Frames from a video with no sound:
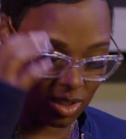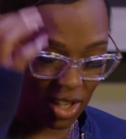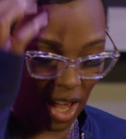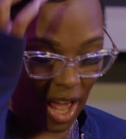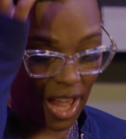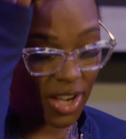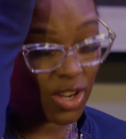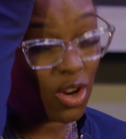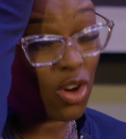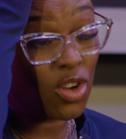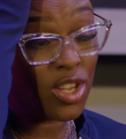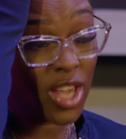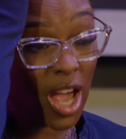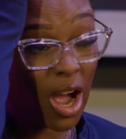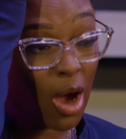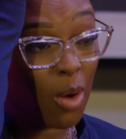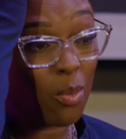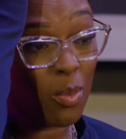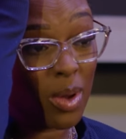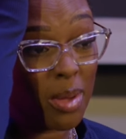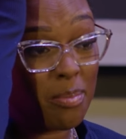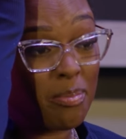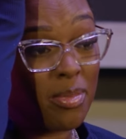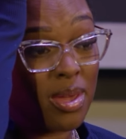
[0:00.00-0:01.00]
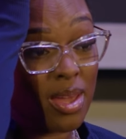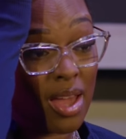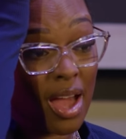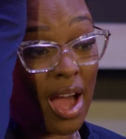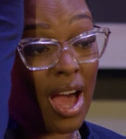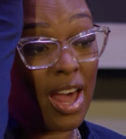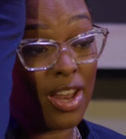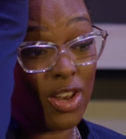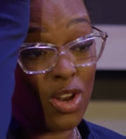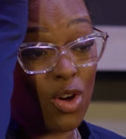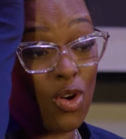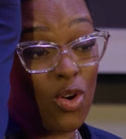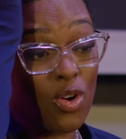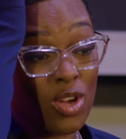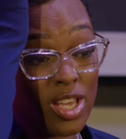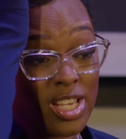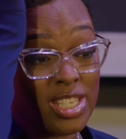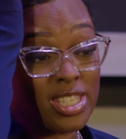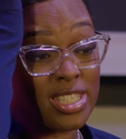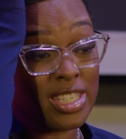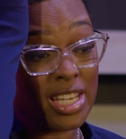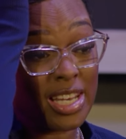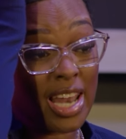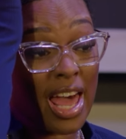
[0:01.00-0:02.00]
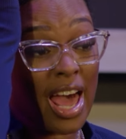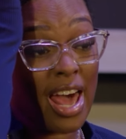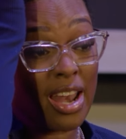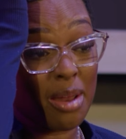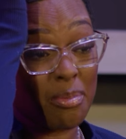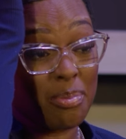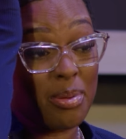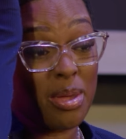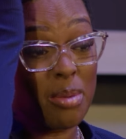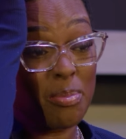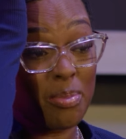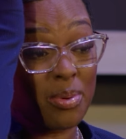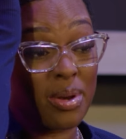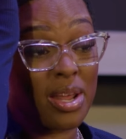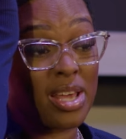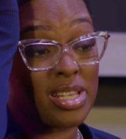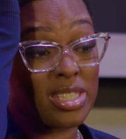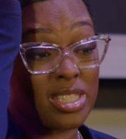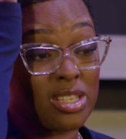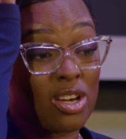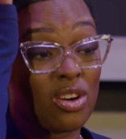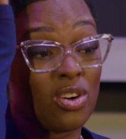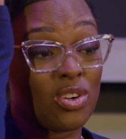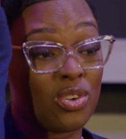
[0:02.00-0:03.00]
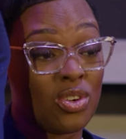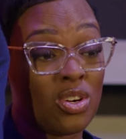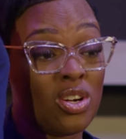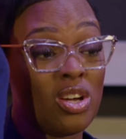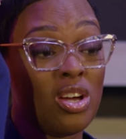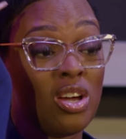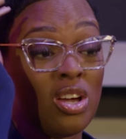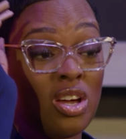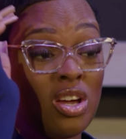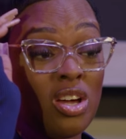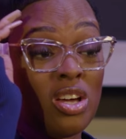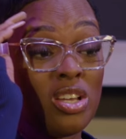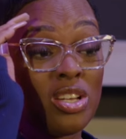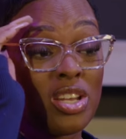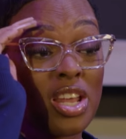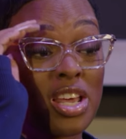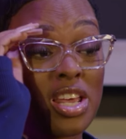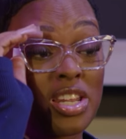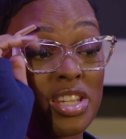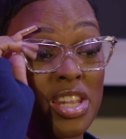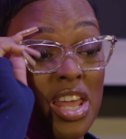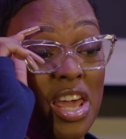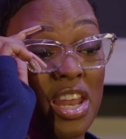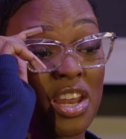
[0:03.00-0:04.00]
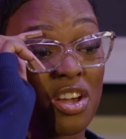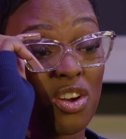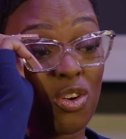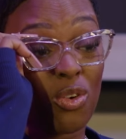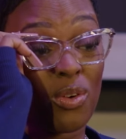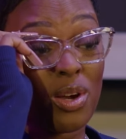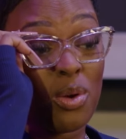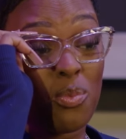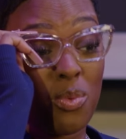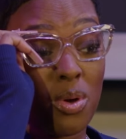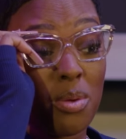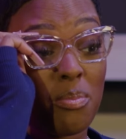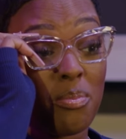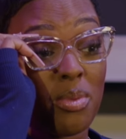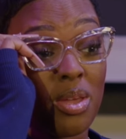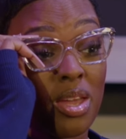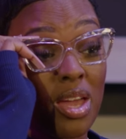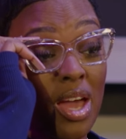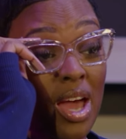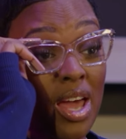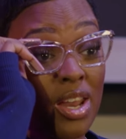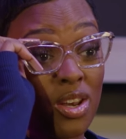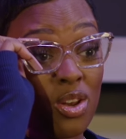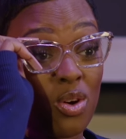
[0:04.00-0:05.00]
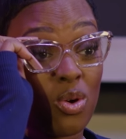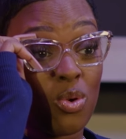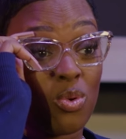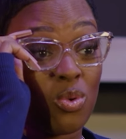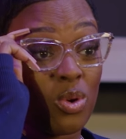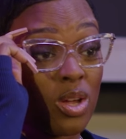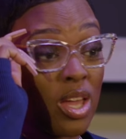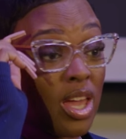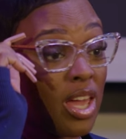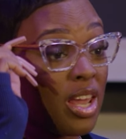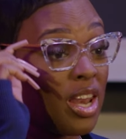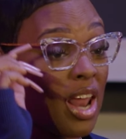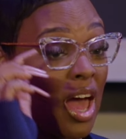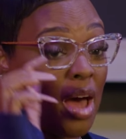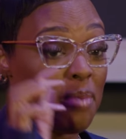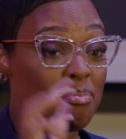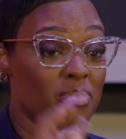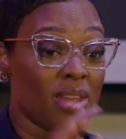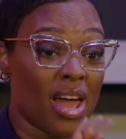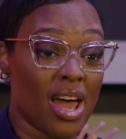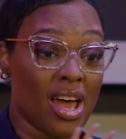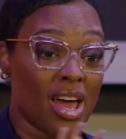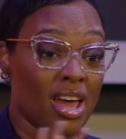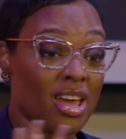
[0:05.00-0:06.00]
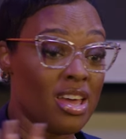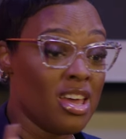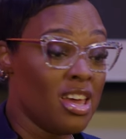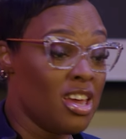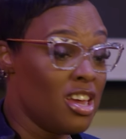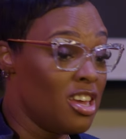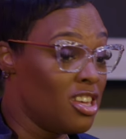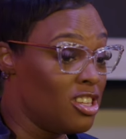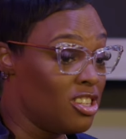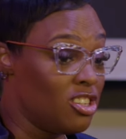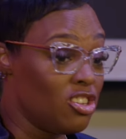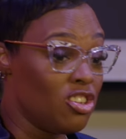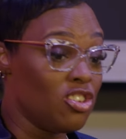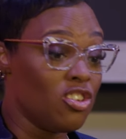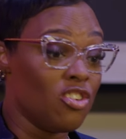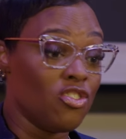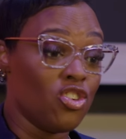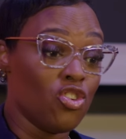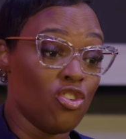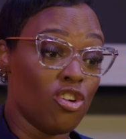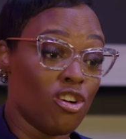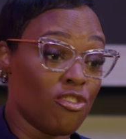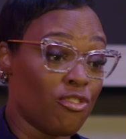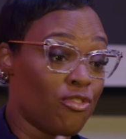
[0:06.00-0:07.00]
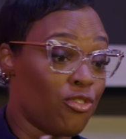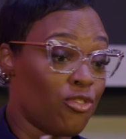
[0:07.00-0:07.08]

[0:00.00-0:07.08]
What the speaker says: I know y'all with me. I know it's a lot of people that agree with me. I know. And I'm not, if you're a